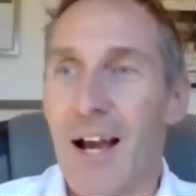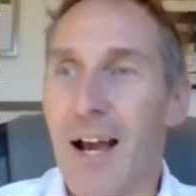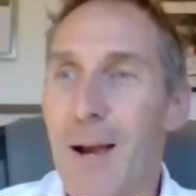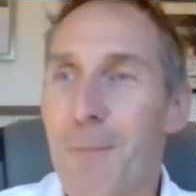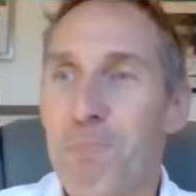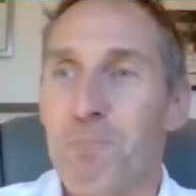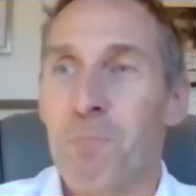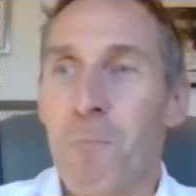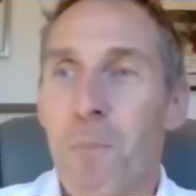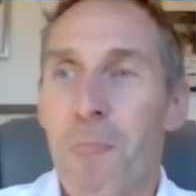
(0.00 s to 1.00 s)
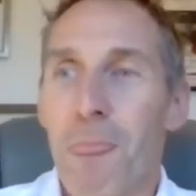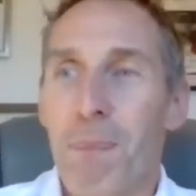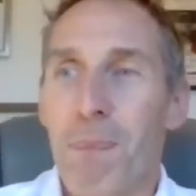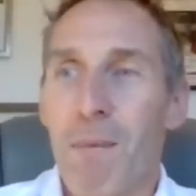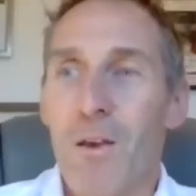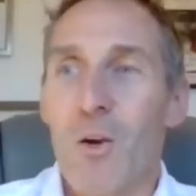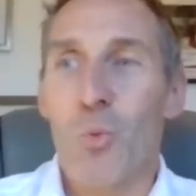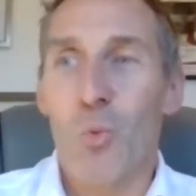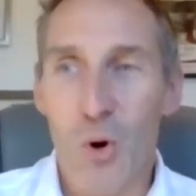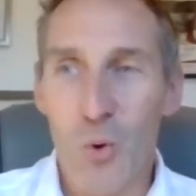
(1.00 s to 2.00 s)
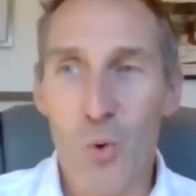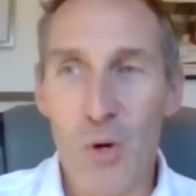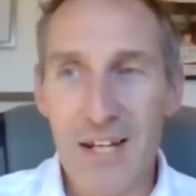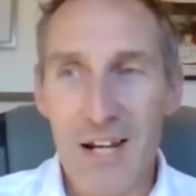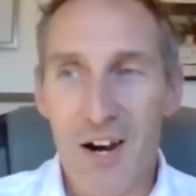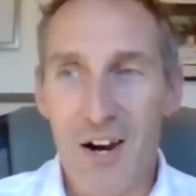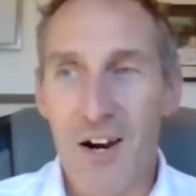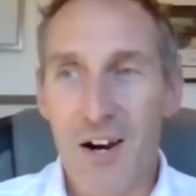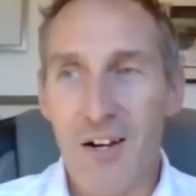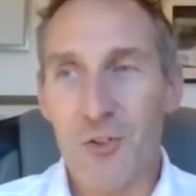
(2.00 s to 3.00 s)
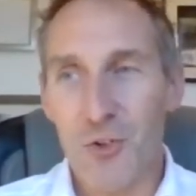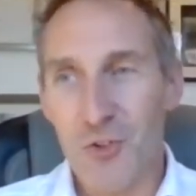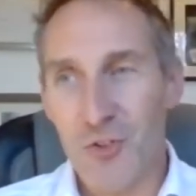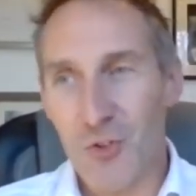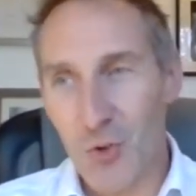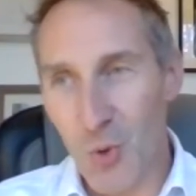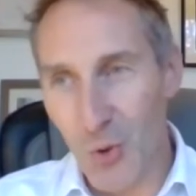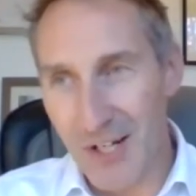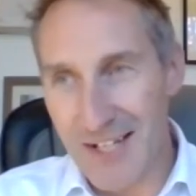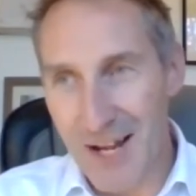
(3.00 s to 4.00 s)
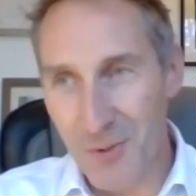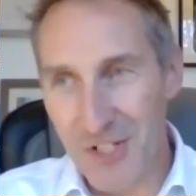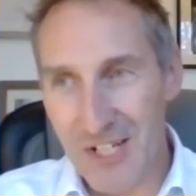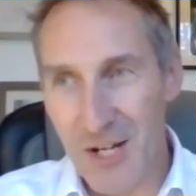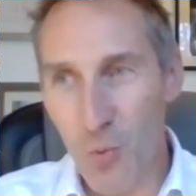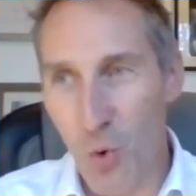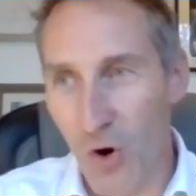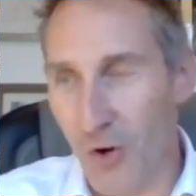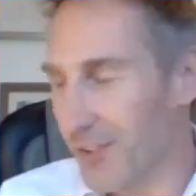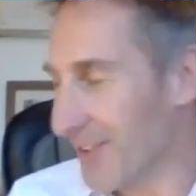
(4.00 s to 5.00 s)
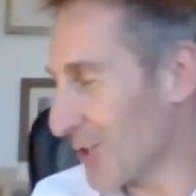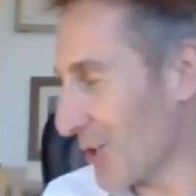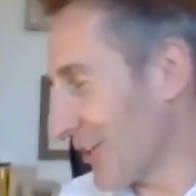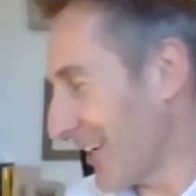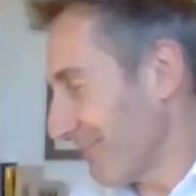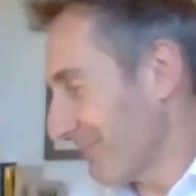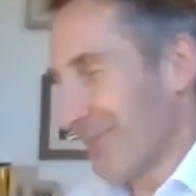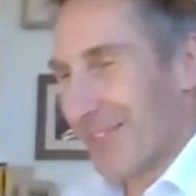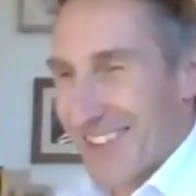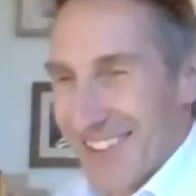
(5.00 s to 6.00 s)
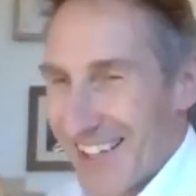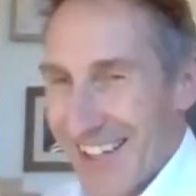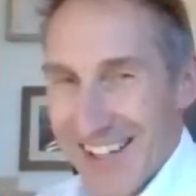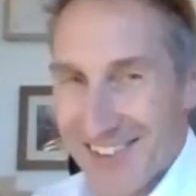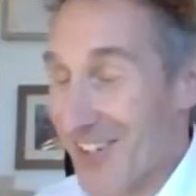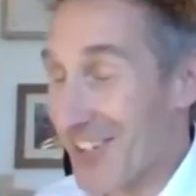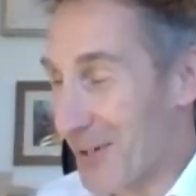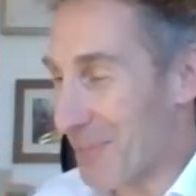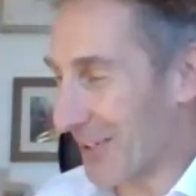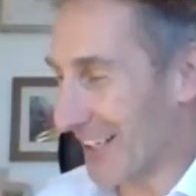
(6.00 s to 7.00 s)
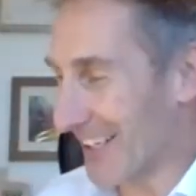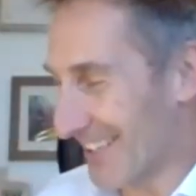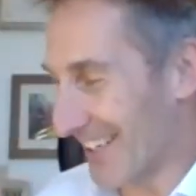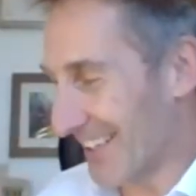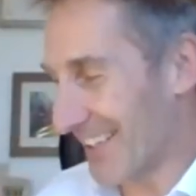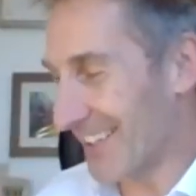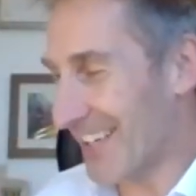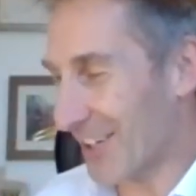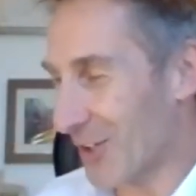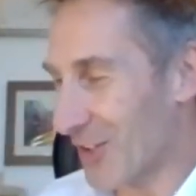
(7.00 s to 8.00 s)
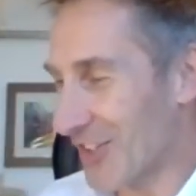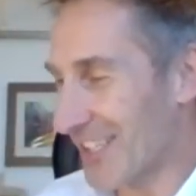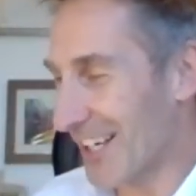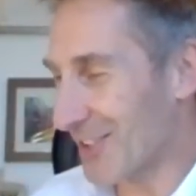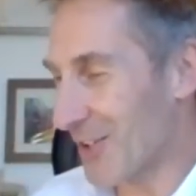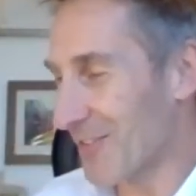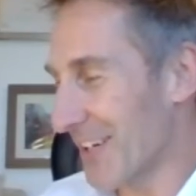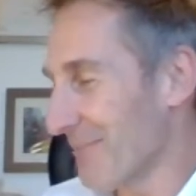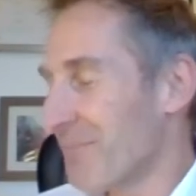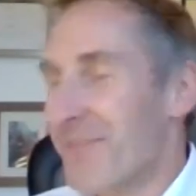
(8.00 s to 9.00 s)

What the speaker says: Um, we are talking now in year one. Sorry, it's just typical, isn't it, that technology takes over.